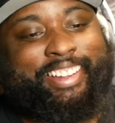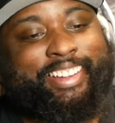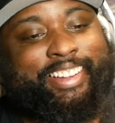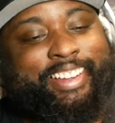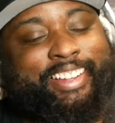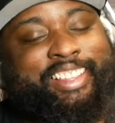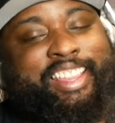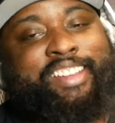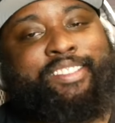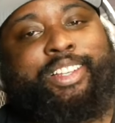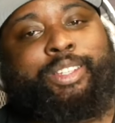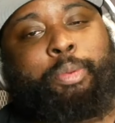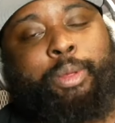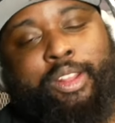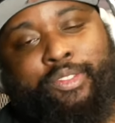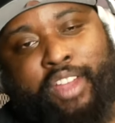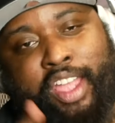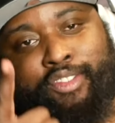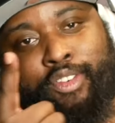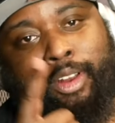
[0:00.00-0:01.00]
He didn't spend the
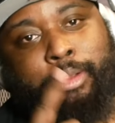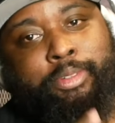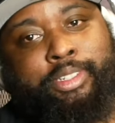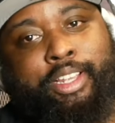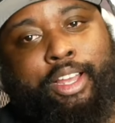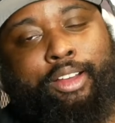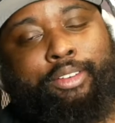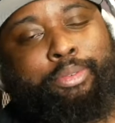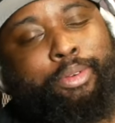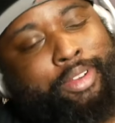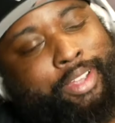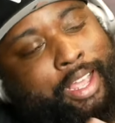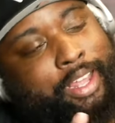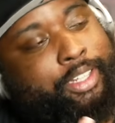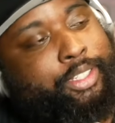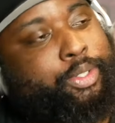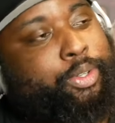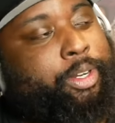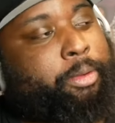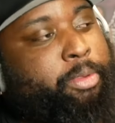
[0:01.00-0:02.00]
favor on himself. Well, kind of,
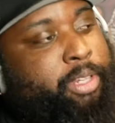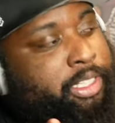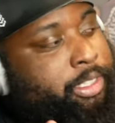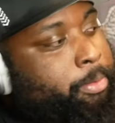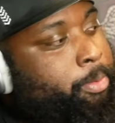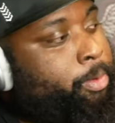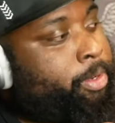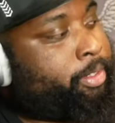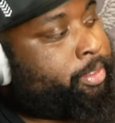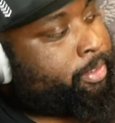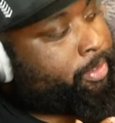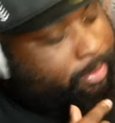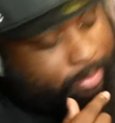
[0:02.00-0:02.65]
sort of. You get the point.